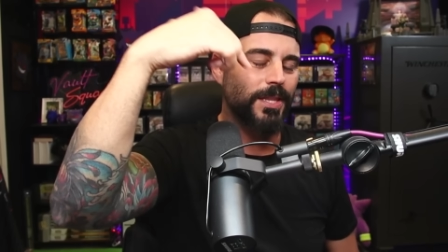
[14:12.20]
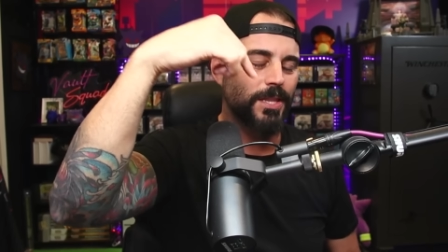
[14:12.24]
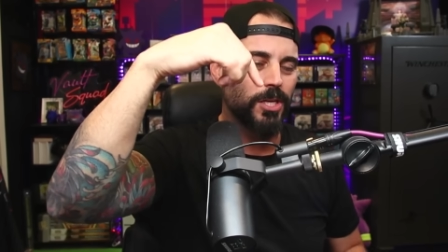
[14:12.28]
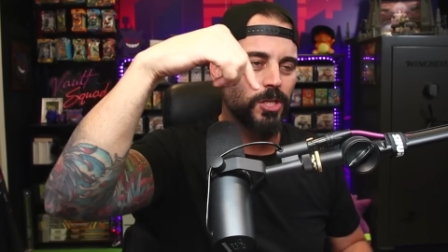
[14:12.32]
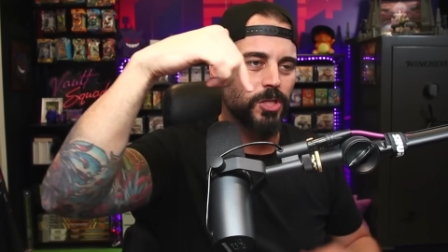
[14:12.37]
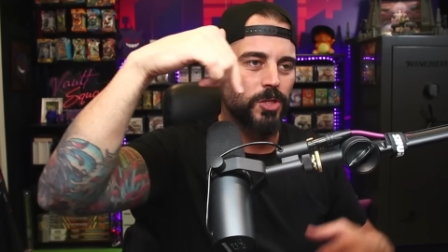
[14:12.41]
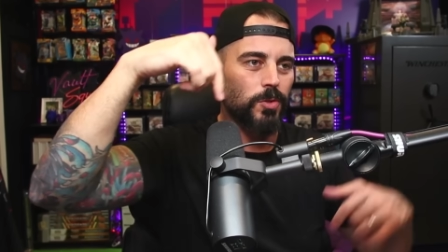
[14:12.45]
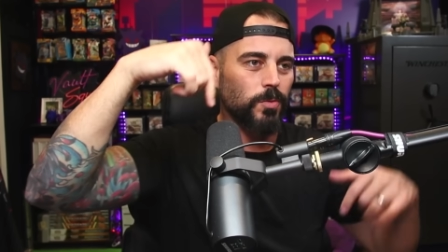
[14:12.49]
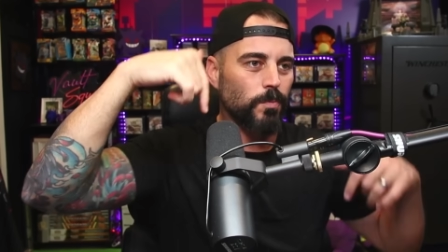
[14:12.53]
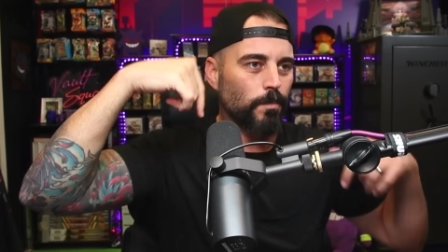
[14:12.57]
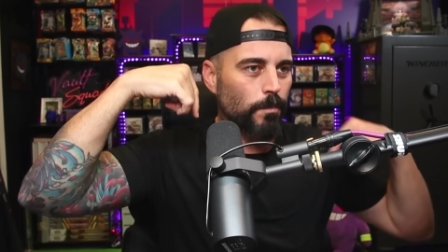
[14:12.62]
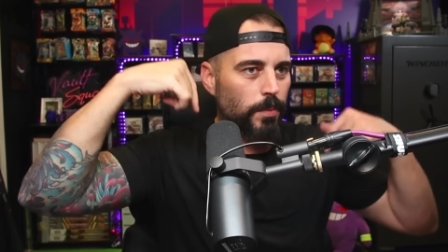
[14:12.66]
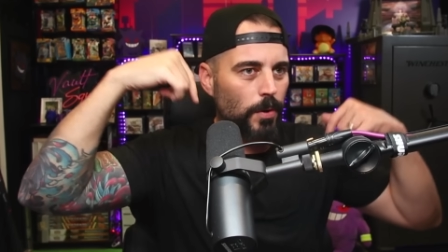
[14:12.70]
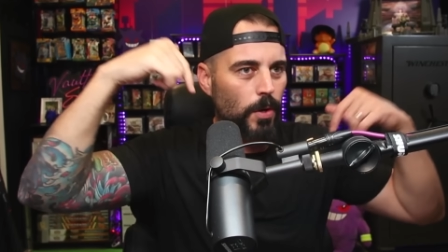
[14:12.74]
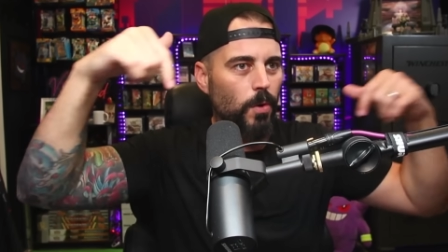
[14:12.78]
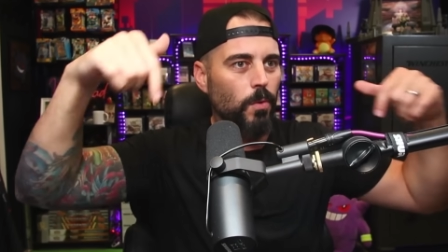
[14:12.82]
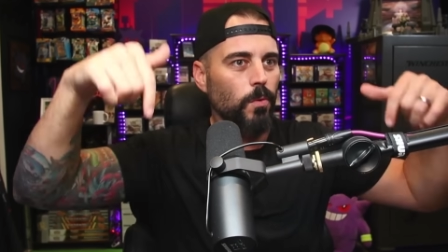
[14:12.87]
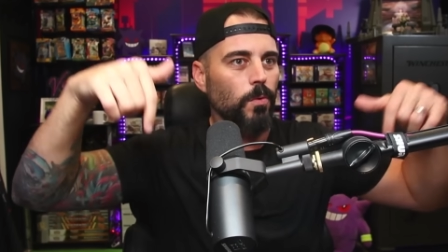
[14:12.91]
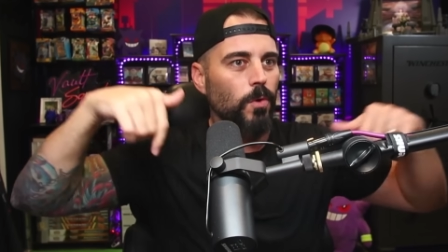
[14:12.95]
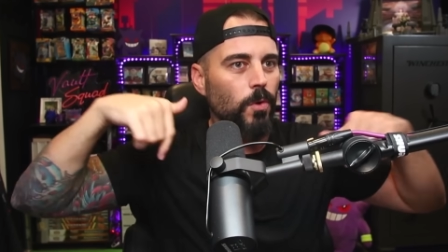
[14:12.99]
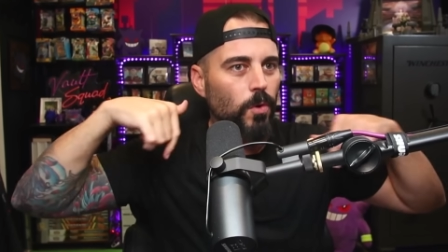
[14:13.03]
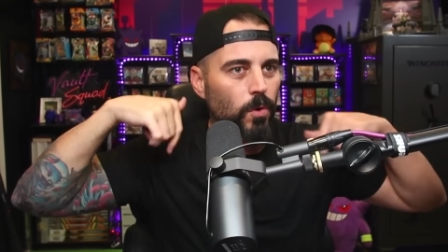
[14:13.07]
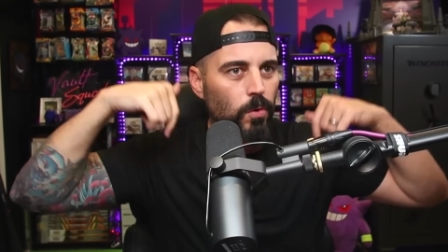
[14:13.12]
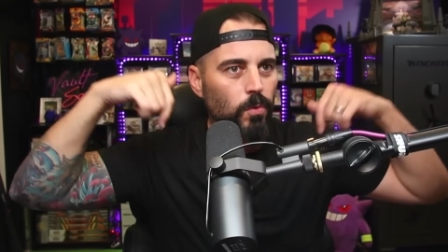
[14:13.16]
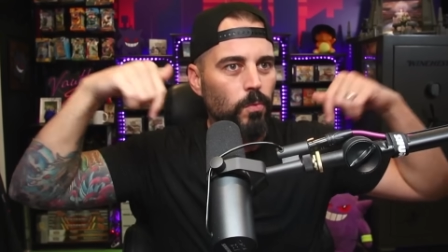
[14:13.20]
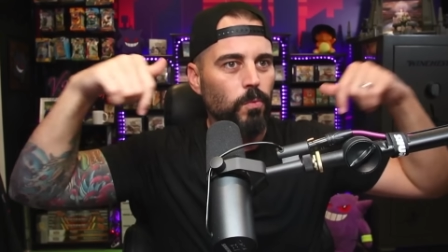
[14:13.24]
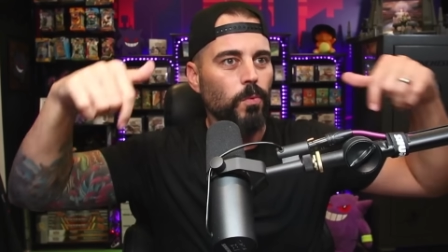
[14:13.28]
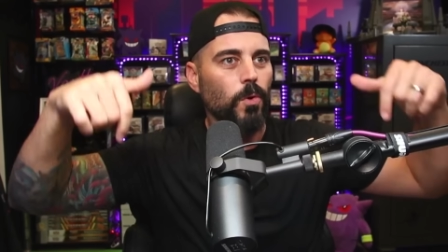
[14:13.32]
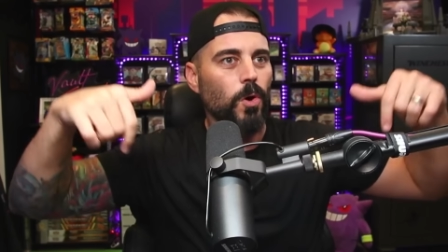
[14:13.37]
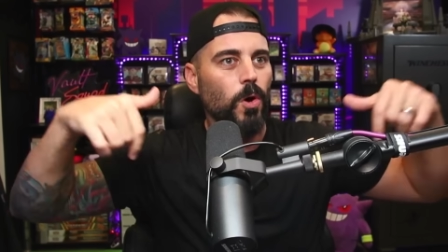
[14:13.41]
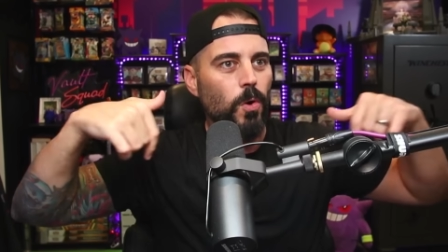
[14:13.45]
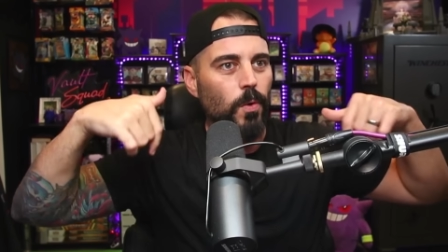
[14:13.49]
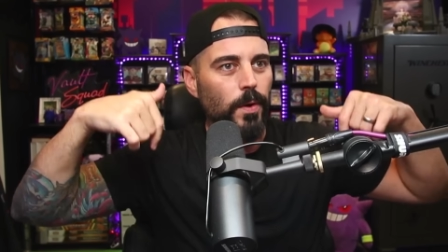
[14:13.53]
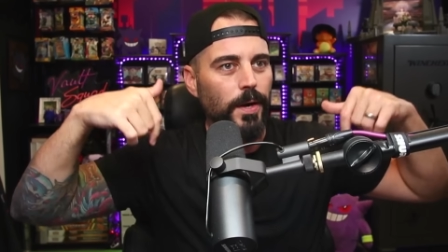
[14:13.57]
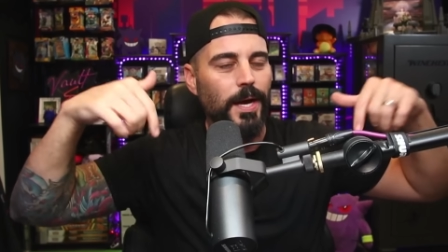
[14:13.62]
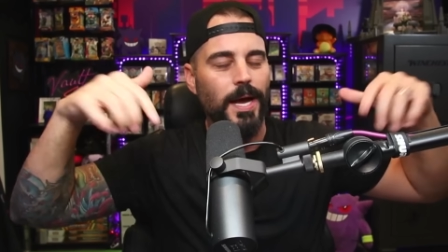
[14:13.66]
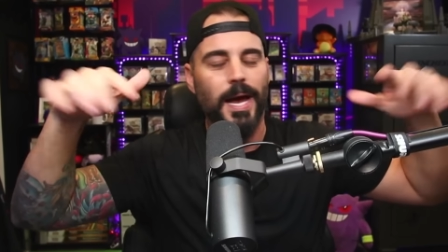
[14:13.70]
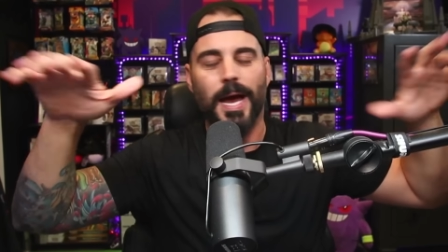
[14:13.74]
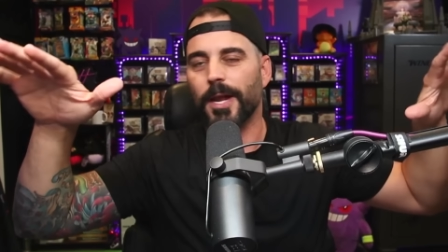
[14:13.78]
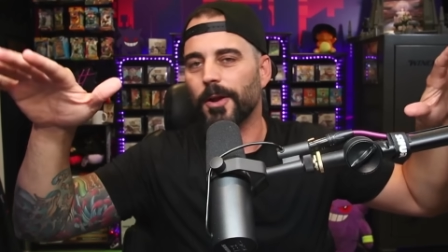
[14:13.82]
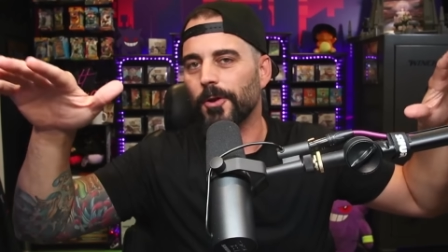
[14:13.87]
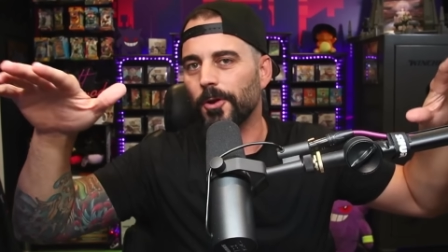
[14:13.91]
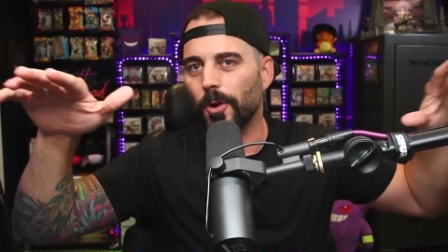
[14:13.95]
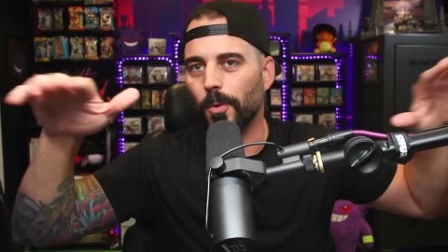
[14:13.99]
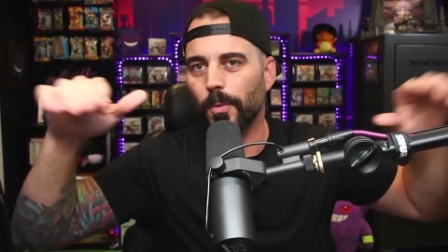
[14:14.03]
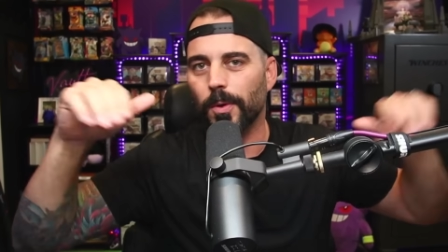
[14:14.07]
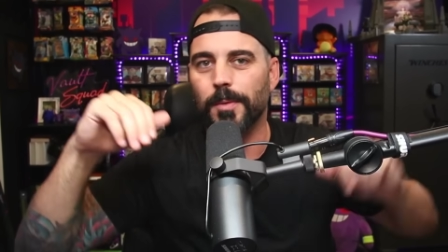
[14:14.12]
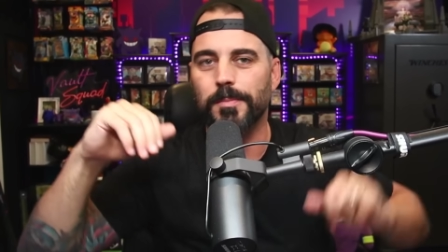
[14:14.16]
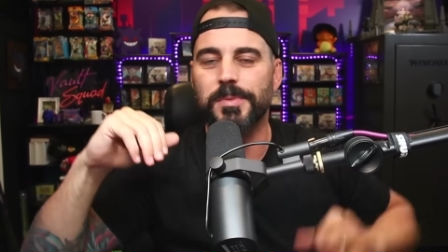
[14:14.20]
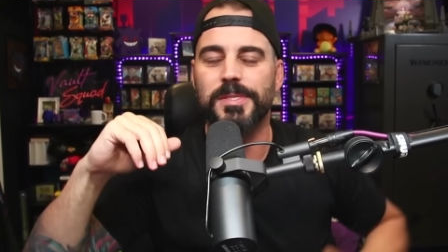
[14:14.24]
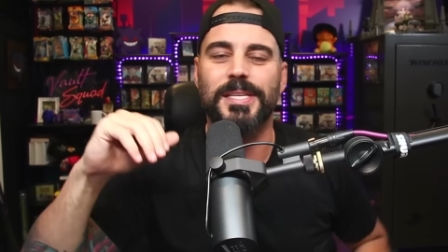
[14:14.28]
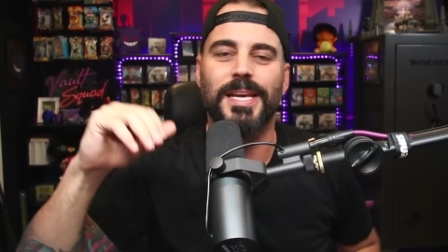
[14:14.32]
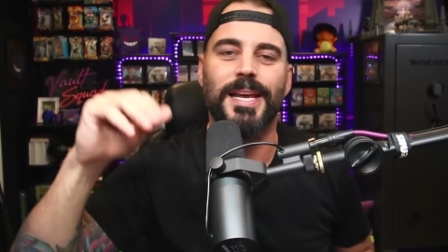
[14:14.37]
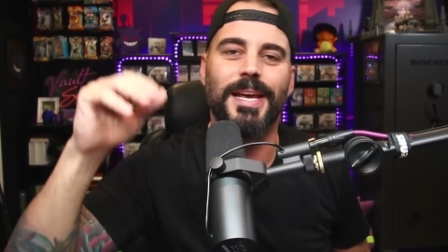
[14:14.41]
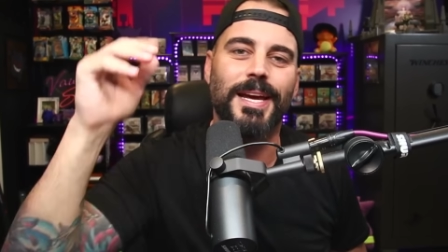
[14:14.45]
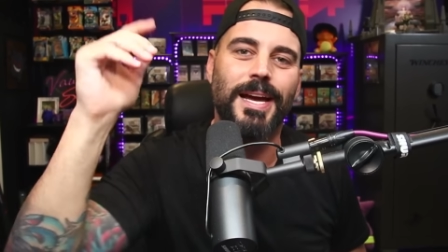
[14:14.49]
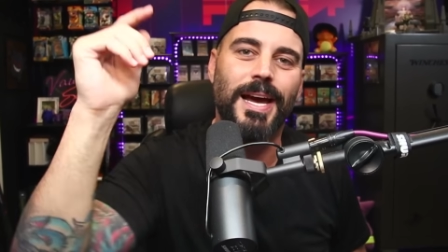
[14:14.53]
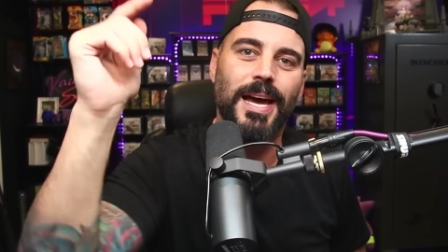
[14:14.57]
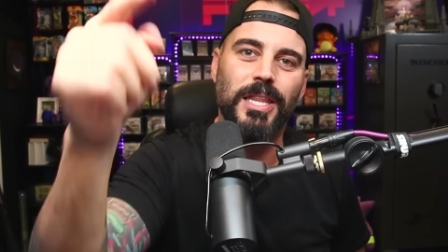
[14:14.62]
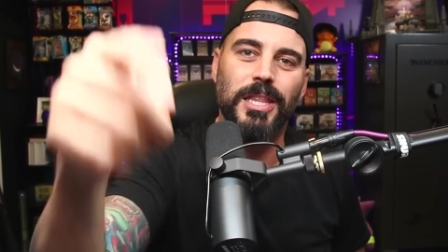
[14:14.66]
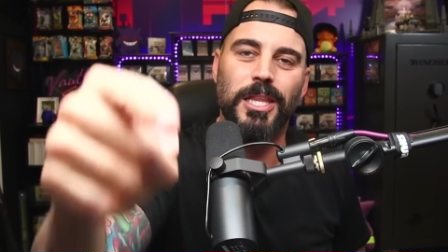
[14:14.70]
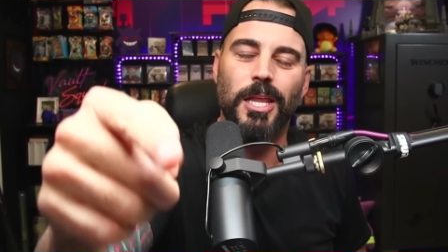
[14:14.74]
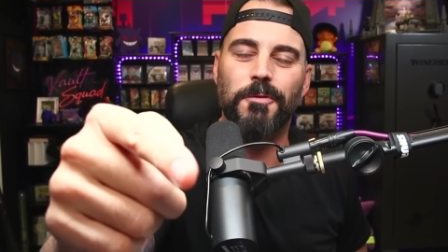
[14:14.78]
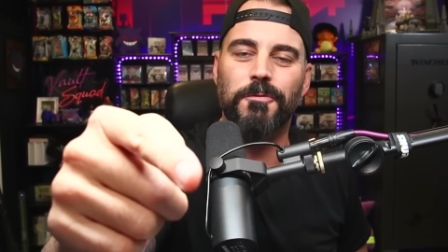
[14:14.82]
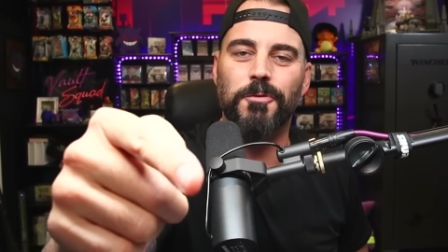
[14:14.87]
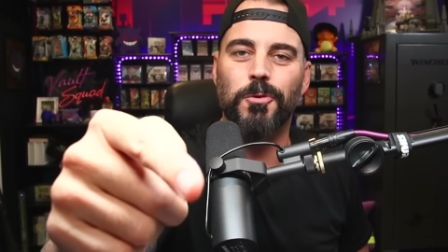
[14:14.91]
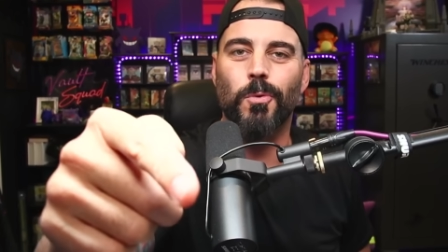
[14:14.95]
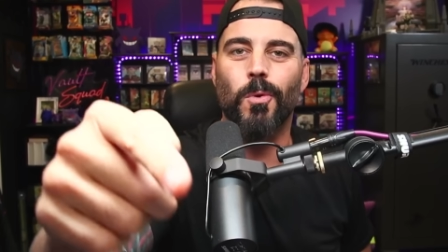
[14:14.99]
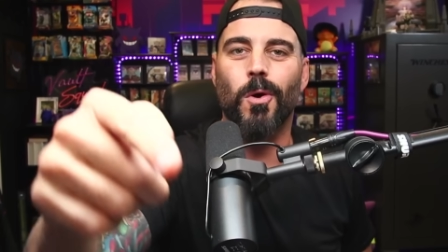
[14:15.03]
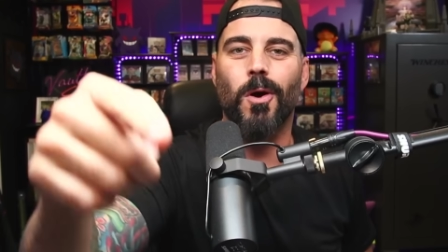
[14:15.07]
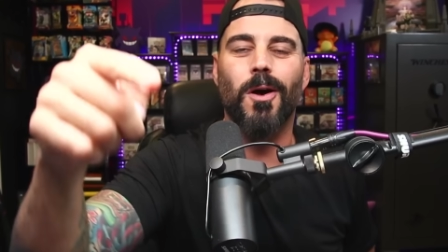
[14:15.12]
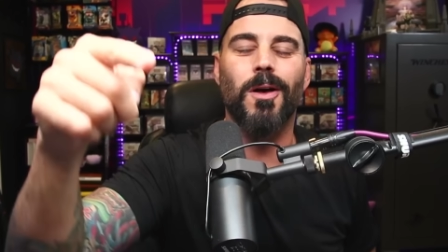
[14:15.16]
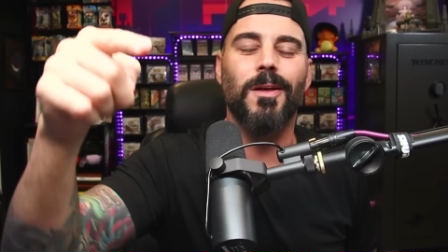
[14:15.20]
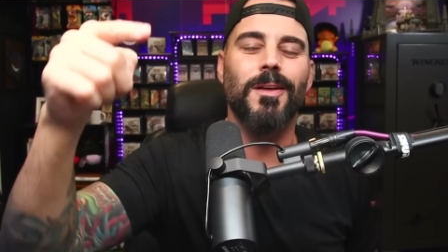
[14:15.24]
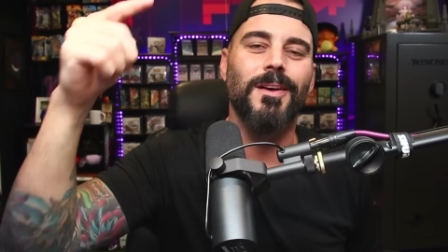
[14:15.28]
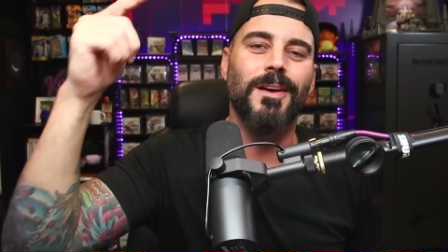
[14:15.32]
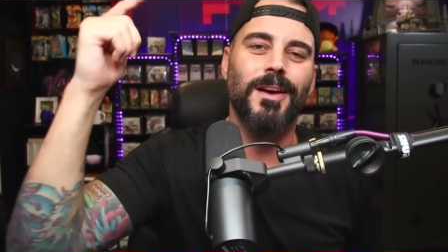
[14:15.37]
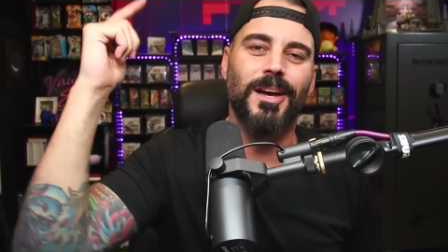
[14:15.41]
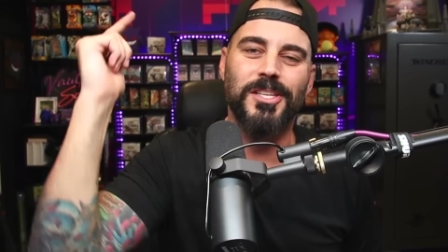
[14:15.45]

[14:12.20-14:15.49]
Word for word: The boat rowing. I don't know what I'm saying. I love you all.